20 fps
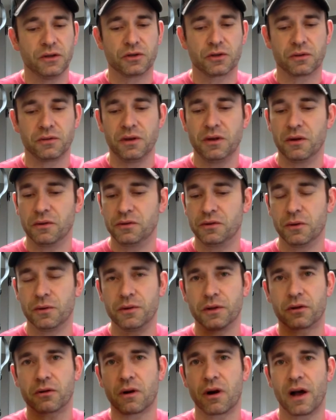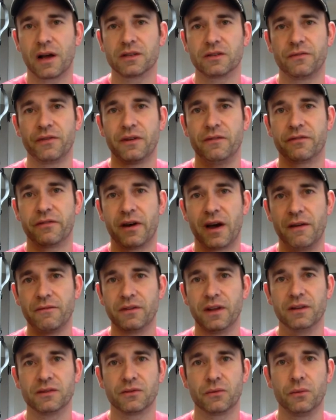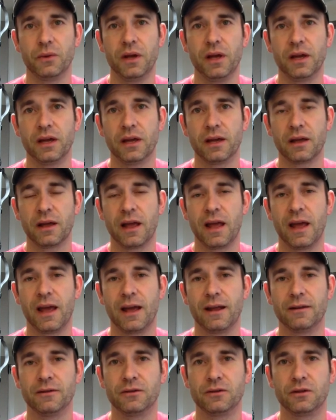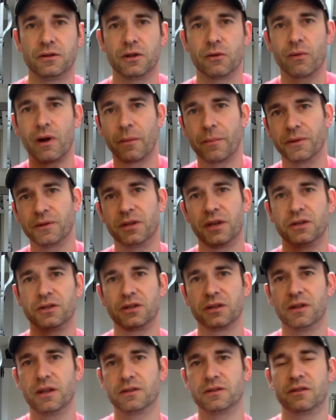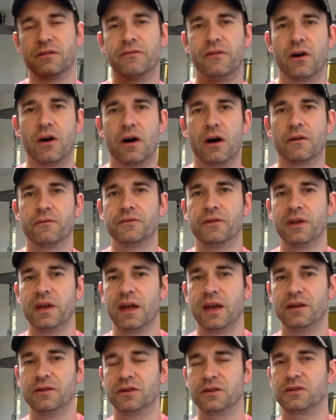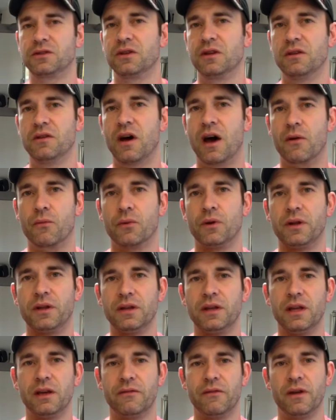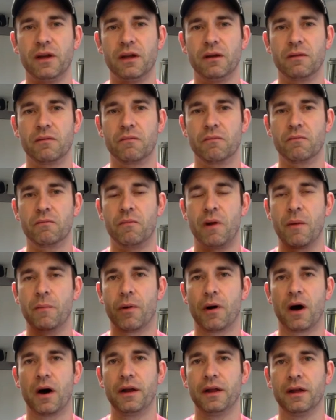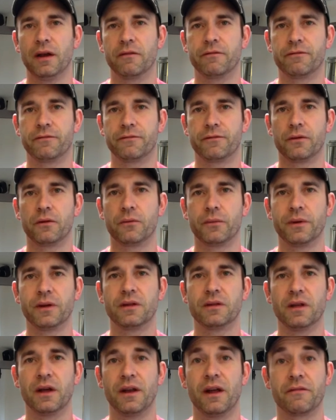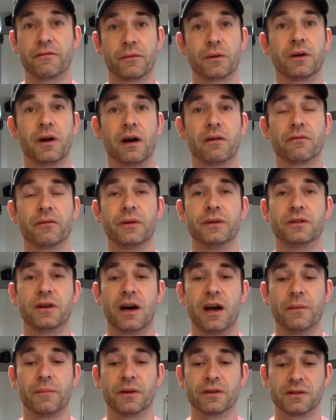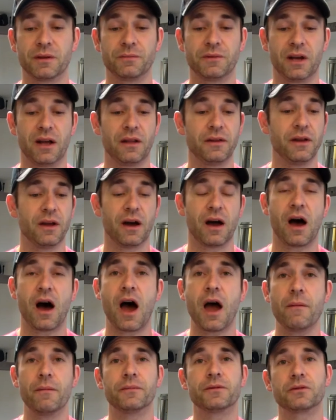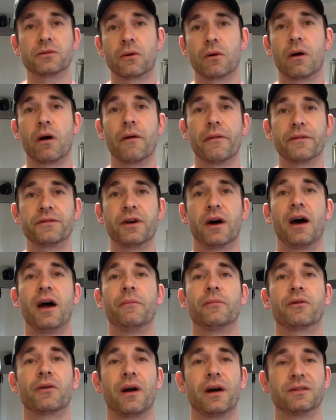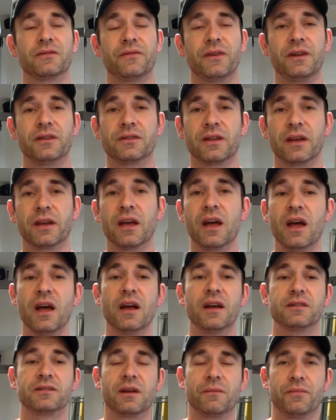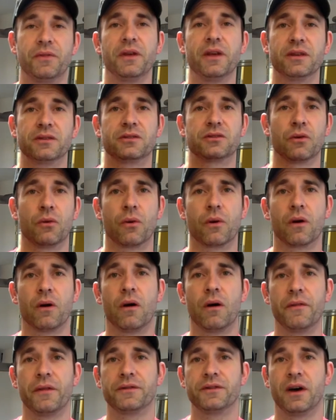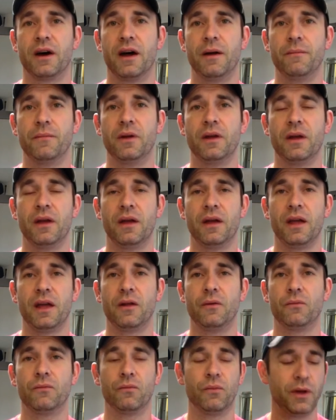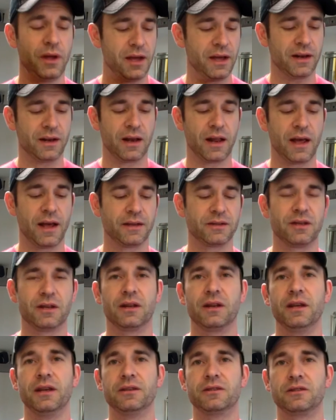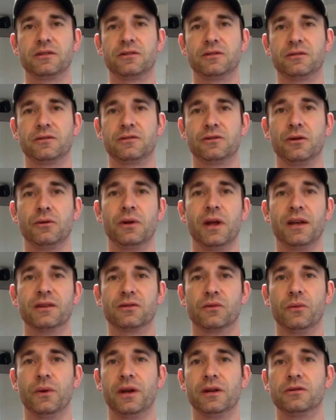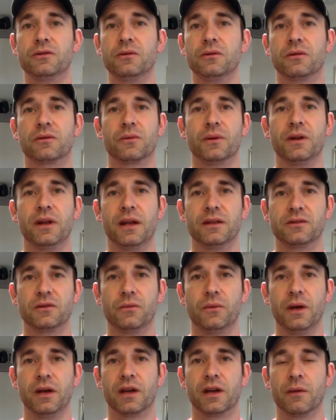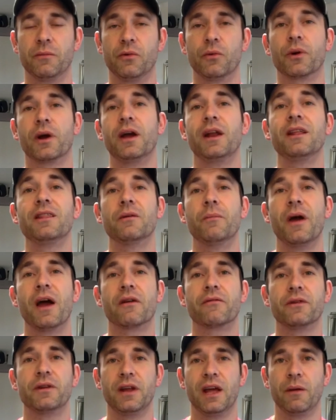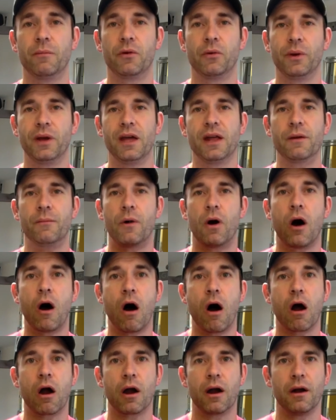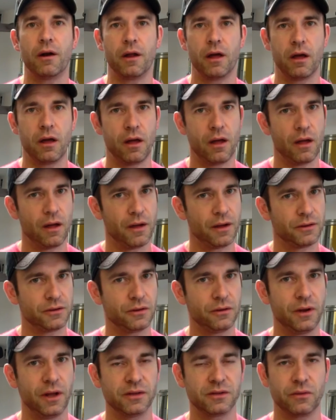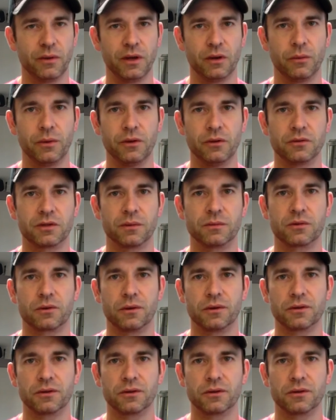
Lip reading: you know, doing the CrossFit 5 days a week and the repetition that's involved and just not really giving my body a full enough recovery time, because I'm telling you, I'm sore all the time. CrossFit is like something is sore all the time, and we hit legs at least 2 days a week, 2 to 3 days a week. I mean, we're hitting them every day, but we hit them hard 2 days a week. We do some sort of